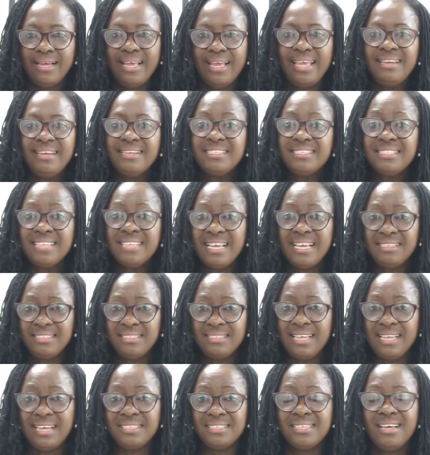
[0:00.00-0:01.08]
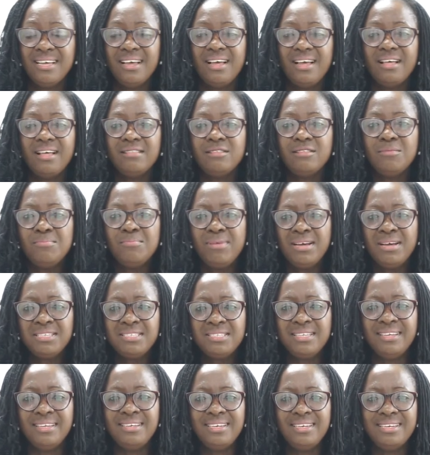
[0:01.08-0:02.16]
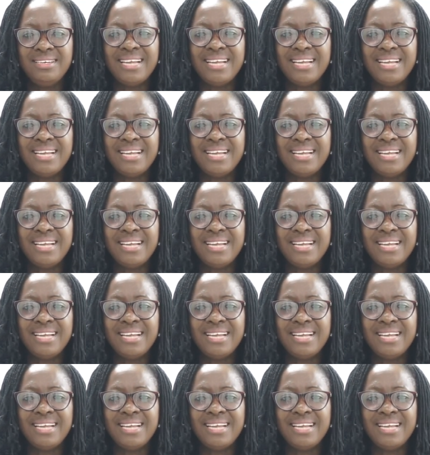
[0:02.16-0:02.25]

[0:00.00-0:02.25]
in the sense that the person